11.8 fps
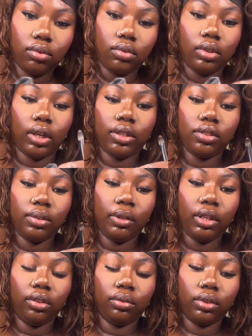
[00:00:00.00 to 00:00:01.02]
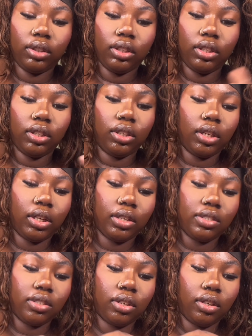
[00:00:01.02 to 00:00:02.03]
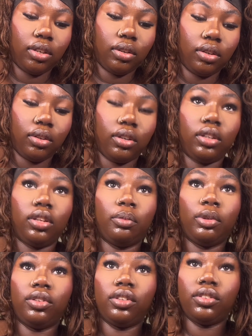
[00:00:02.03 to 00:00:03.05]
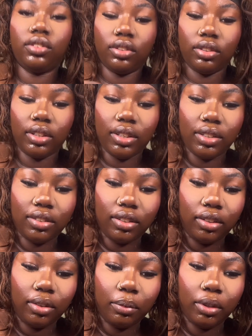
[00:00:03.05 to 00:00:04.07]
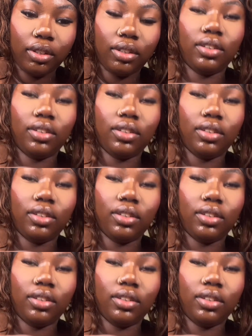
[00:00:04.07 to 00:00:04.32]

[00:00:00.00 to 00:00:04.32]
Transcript: I used to be like really good at setting like the precision at setting my